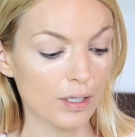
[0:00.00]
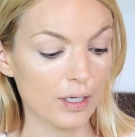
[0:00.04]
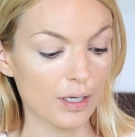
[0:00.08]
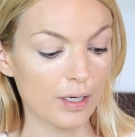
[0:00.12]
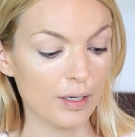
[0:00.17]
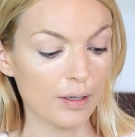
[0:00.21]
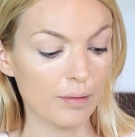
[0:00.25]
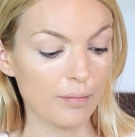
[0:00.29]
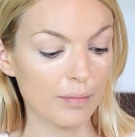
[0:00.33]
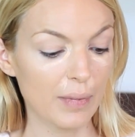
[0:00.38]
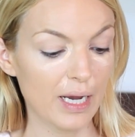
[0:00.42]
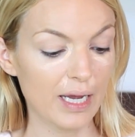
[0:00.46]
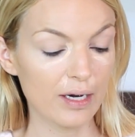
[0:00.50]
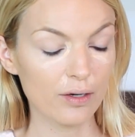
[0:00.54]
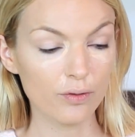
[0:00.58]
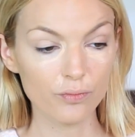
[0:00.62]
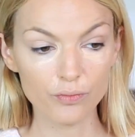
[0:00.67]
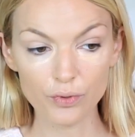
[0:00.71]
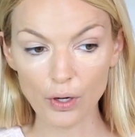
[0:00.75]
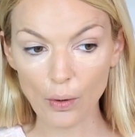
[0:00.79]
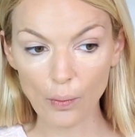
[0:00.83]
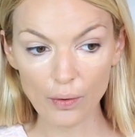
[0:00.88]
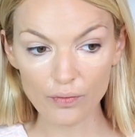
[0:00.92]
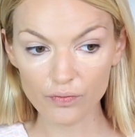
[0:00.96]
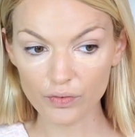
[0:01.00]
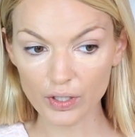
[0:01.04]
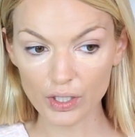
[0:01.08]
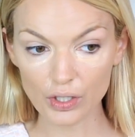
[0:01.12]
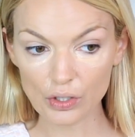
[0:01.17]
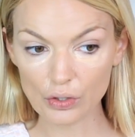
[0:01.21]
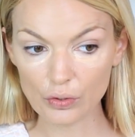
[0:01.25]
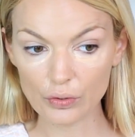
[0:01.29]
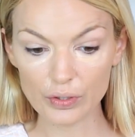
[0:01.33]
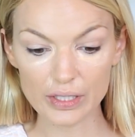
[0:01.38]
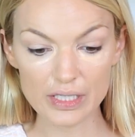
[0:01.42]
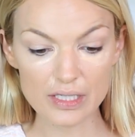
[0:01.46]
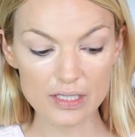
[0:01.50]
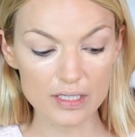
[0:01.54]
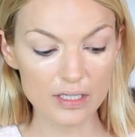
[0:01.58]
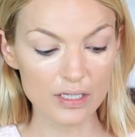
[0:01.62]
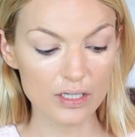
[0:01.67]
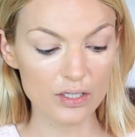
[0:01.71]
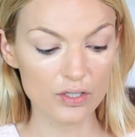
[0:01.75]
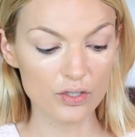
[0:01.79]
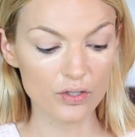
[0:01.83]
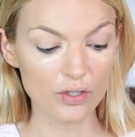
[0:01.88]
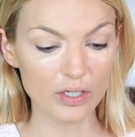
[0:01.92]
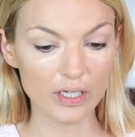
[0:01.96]
I don't know if it
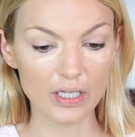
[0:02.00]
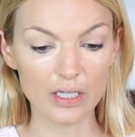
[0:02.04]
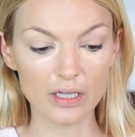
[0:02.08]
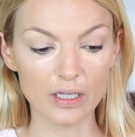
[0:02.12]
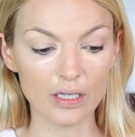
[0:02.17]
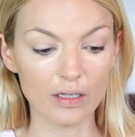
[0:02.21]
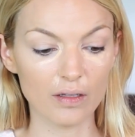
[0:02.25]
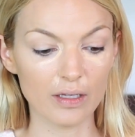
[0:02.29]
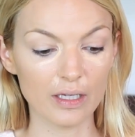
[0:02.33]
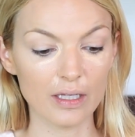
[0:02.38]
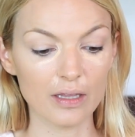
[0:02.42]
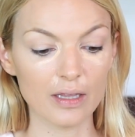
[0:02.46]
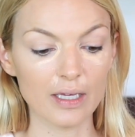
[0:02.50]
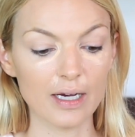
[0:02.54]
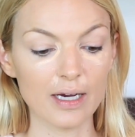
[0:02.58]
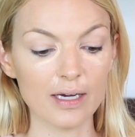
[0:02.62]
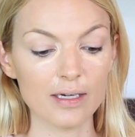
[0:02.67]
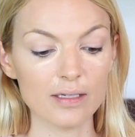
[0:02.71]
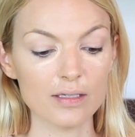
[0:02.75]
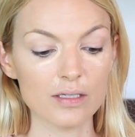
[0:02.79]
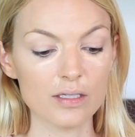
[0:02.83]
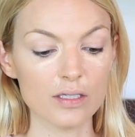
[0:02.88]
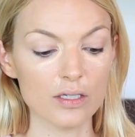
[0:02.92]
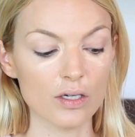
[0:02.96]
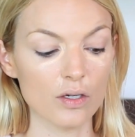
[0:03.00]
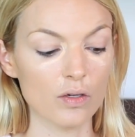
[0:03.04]
creases or anything like that,